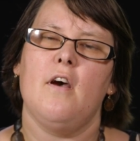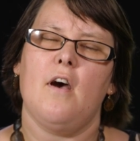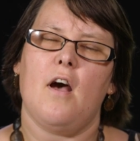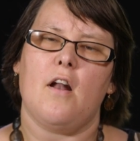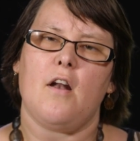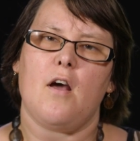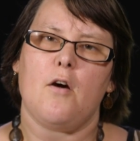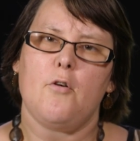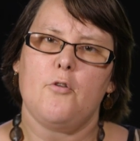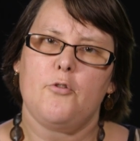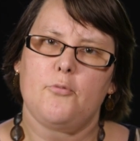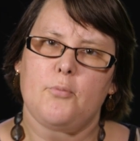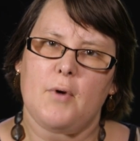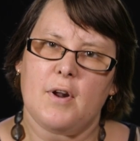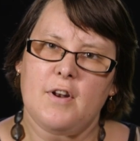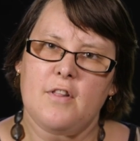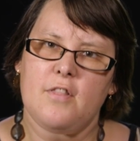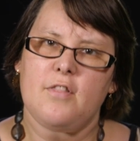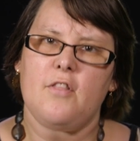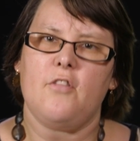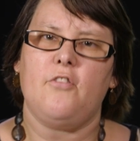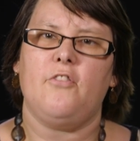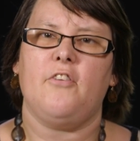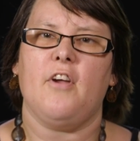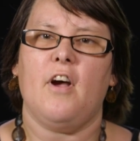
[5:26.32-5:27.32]
And I was one
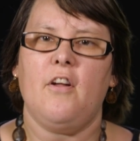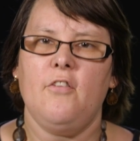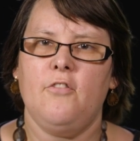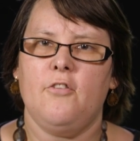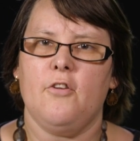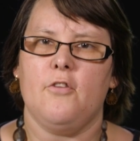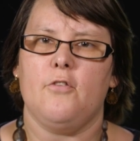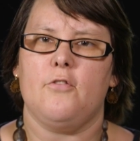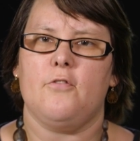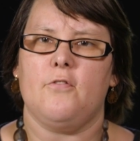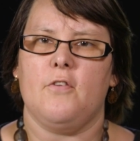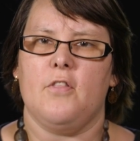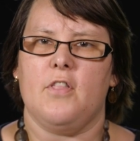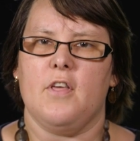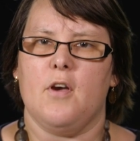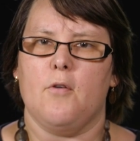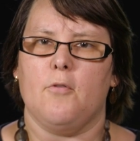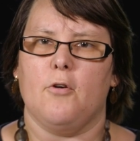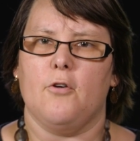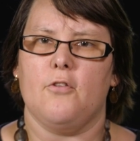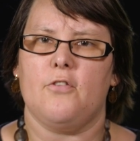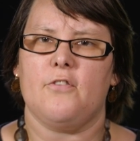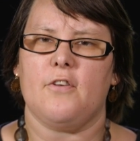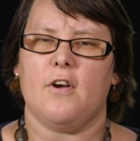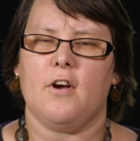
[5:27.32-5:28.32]
of the judges for the
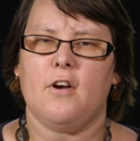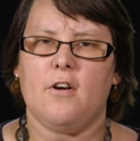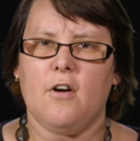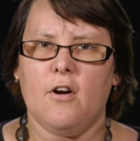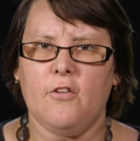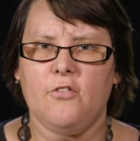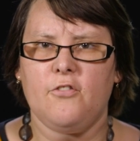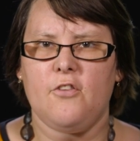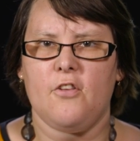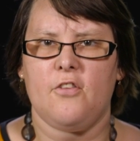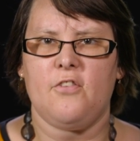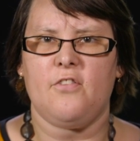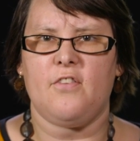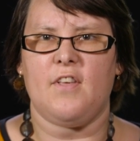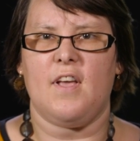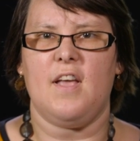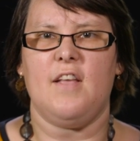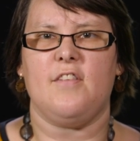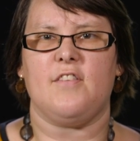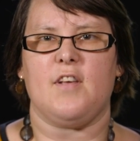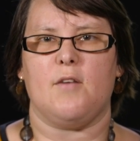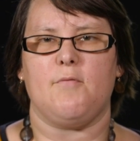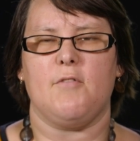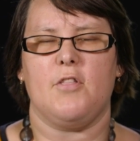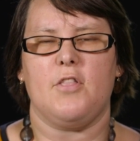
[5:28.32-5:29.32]
awards, so I got to
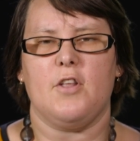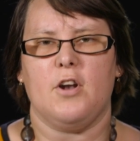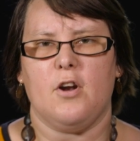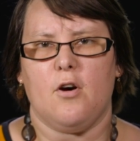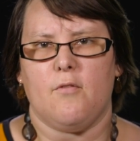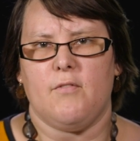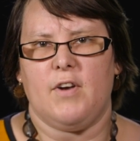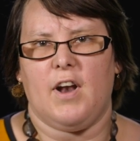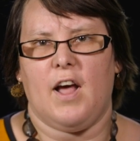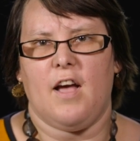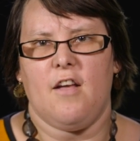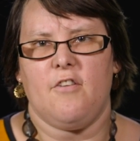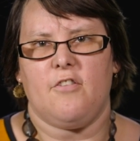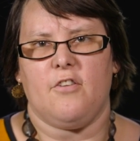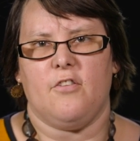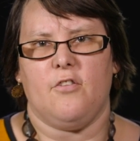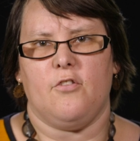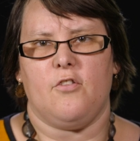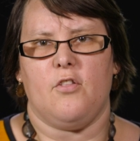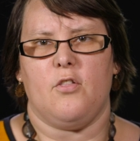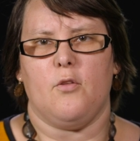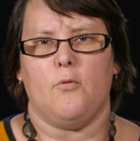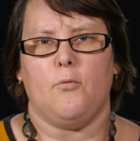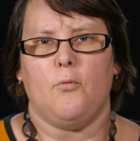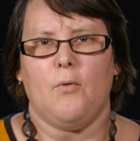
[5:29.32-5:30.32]
see some of the
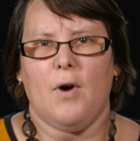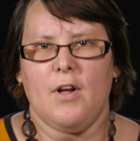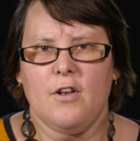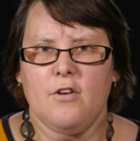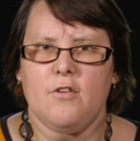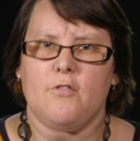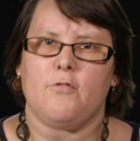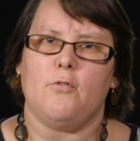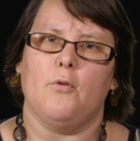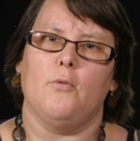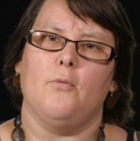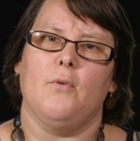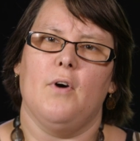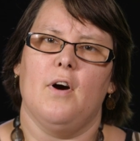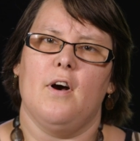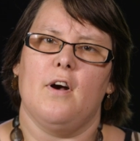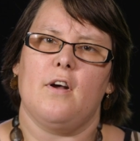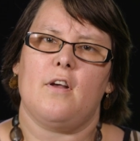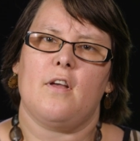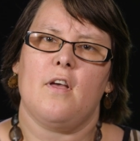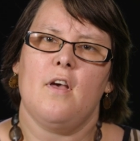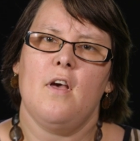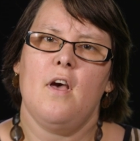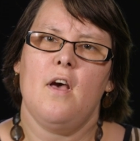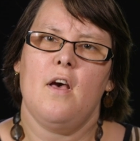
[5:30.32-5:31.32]
nominations and the wonderful
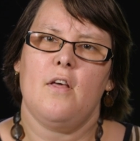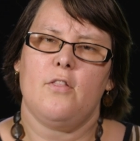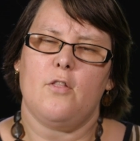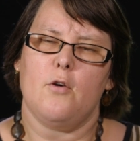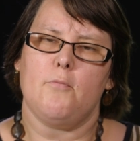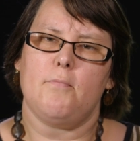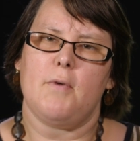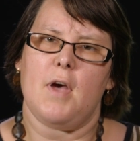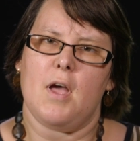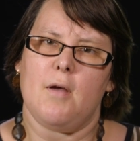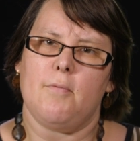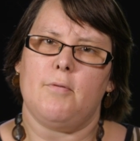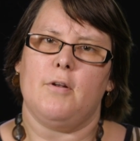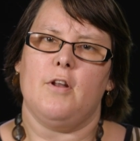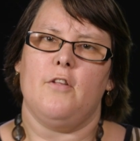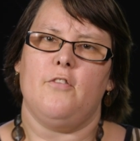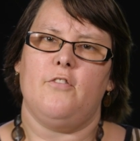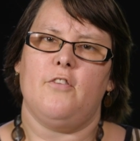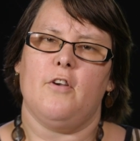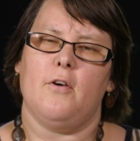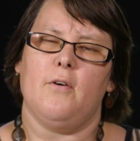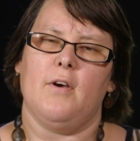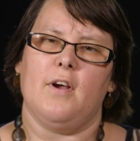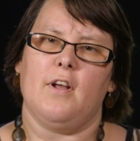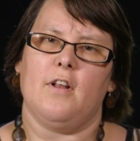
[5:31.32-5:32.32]
work that people are
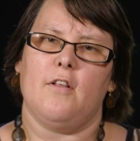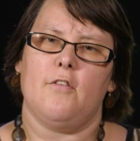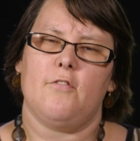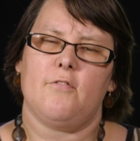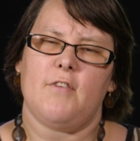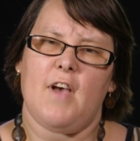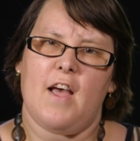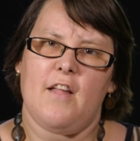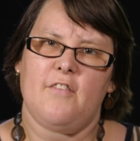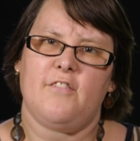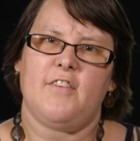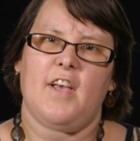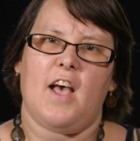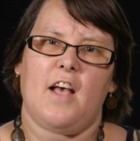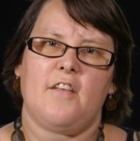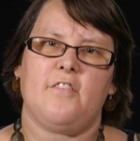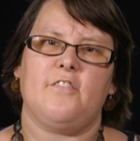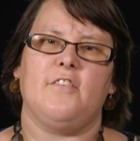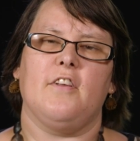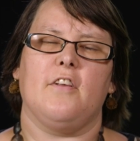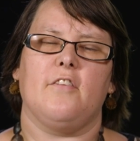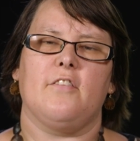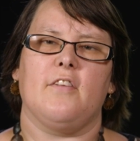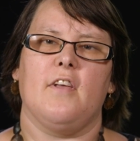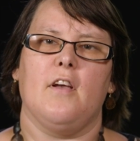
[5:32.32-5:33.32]
doing. It's
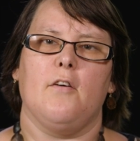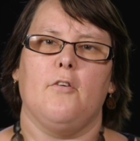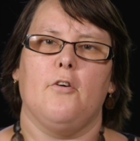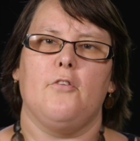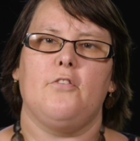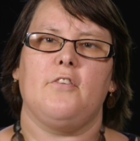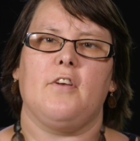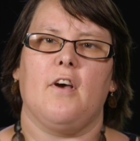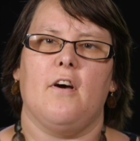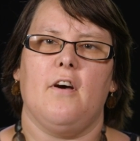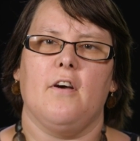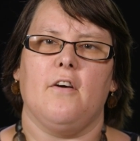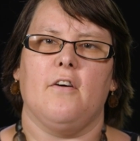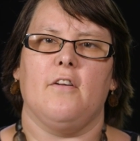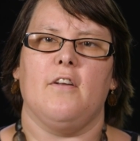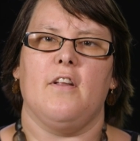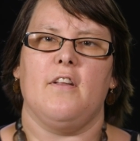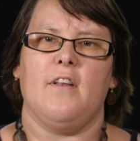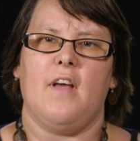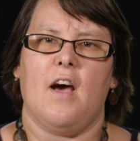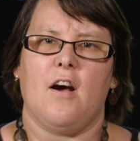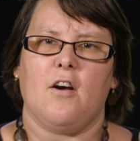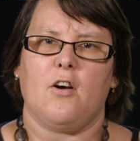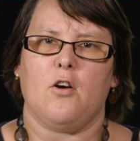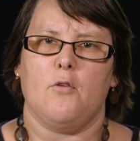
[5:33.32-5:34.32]
fantastic seeing what's going on
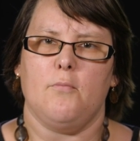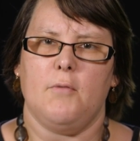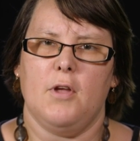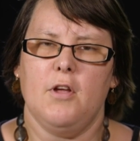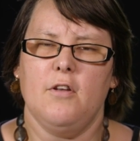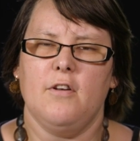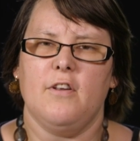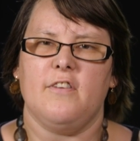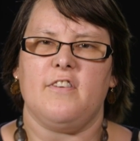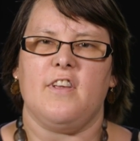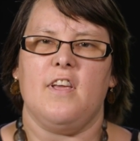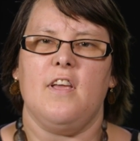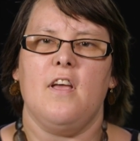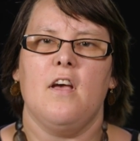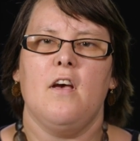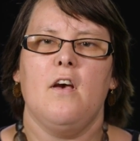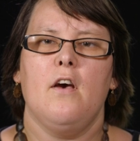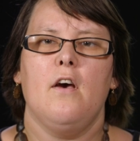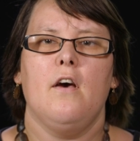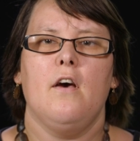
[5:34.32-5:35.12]
in our community.